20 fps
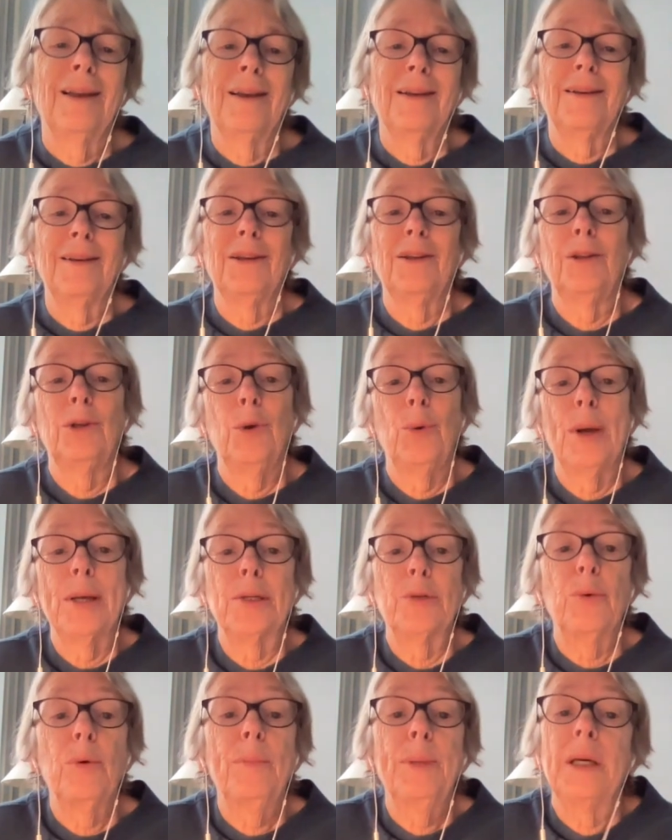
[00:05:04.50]
that the
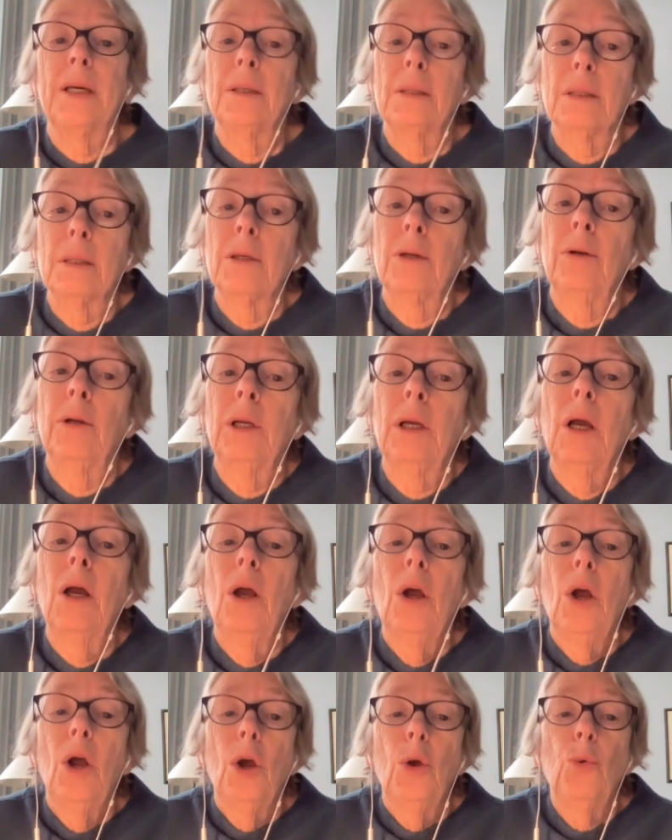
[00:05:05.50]
US will be considering
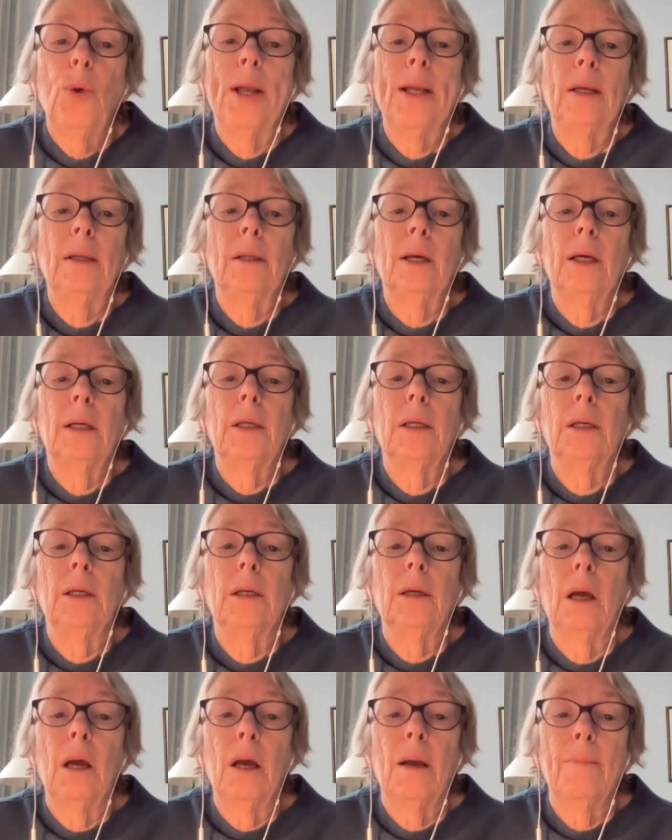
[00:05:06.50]

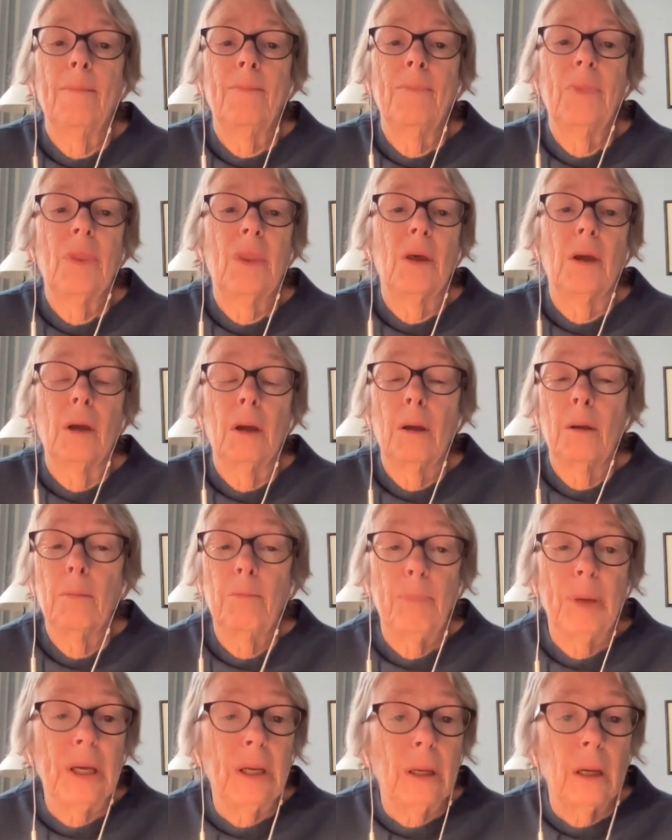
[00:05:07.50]
regulating, the
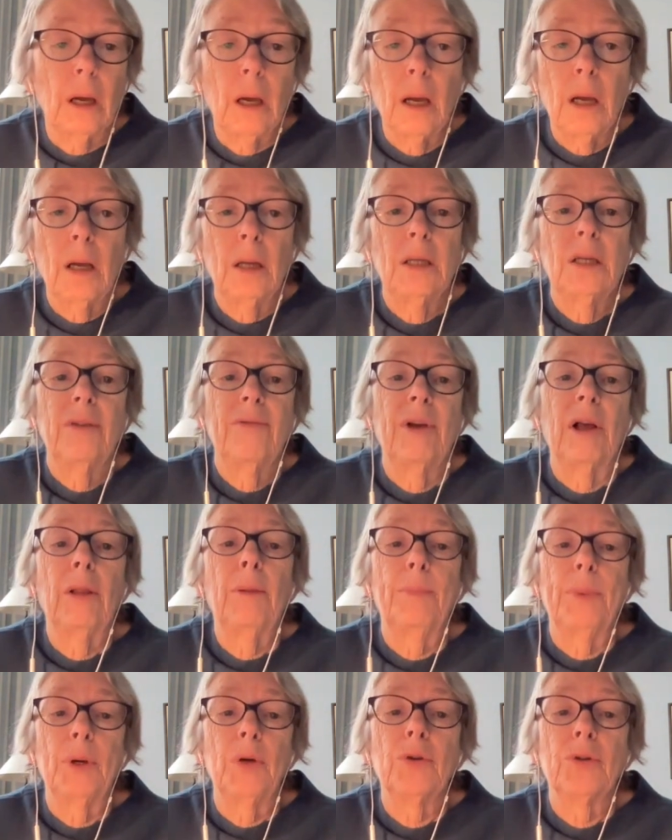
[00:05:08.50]
big
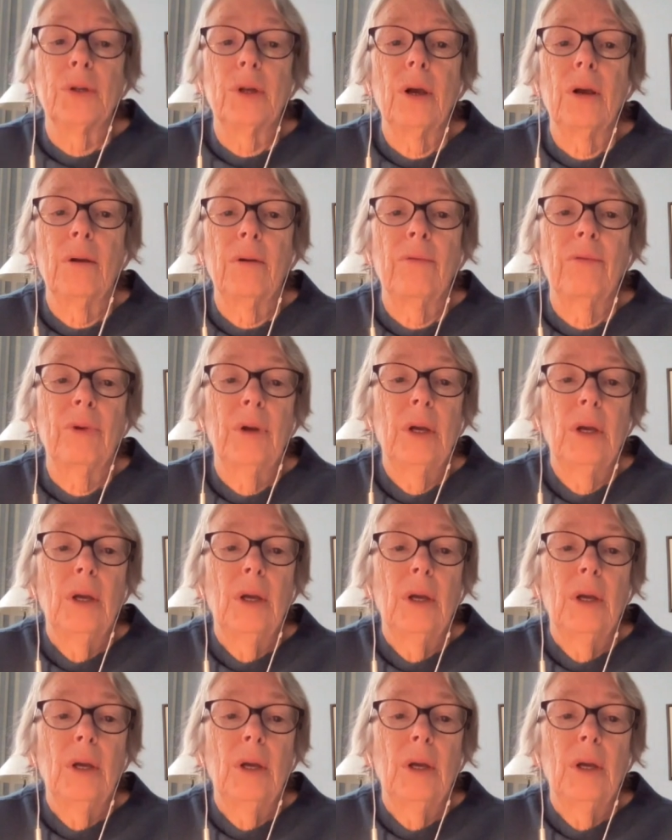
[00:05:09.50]
developers of